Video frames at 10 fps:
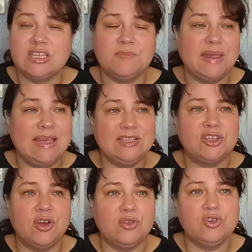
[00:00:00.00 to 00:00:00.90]
because my
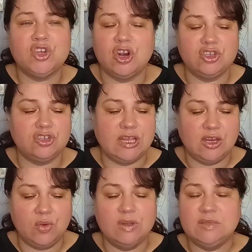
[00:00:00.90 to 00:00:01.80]
kids go through chargers
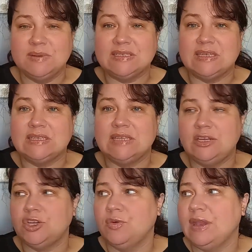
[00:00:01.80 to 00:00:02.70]
like no one's business.
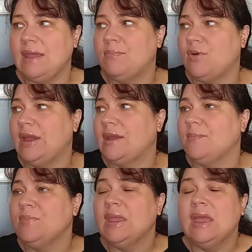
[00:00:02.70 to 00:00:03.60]
They do, and they break.